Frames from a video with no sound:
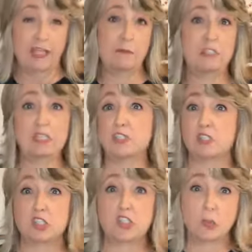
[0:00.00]
it was
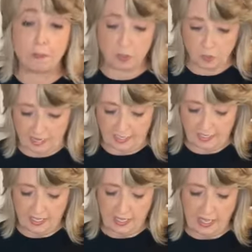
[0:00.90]
super quick.
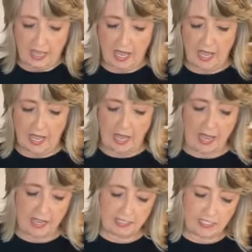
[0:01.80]
Uh,
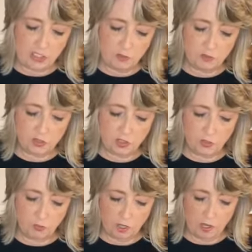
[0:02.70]
I did use
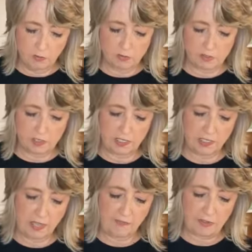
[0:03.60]
two coats
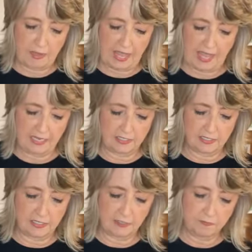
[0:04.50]
of the
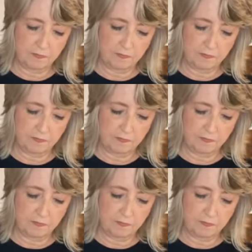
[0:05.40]
paint.